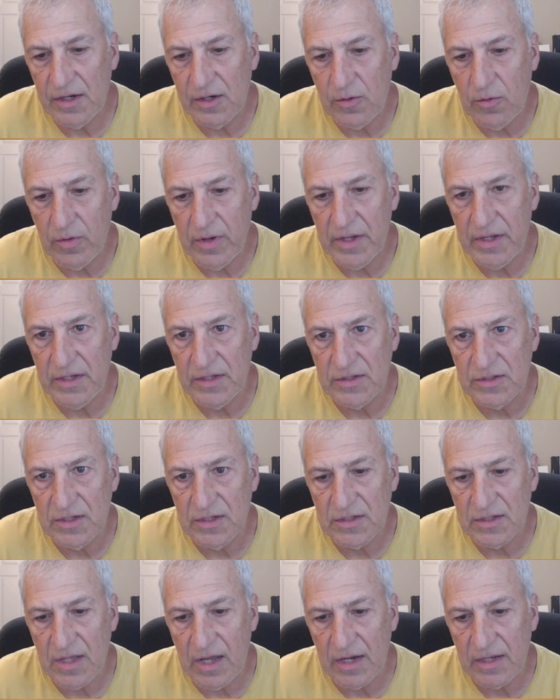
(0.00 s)
the queens
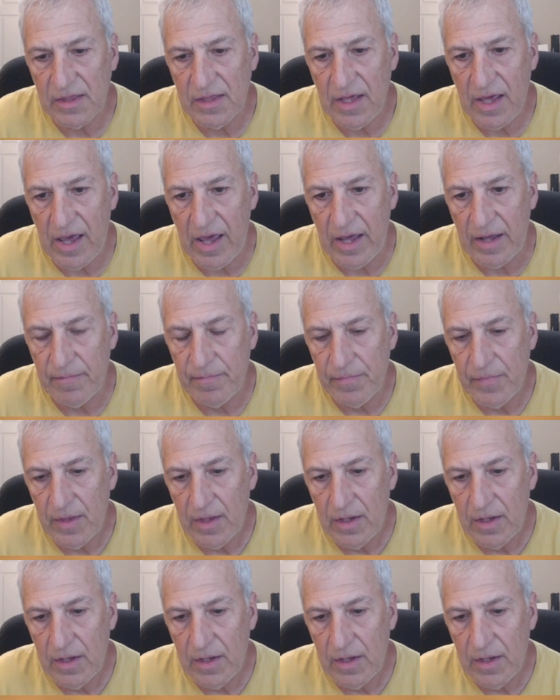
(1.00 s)
just like that.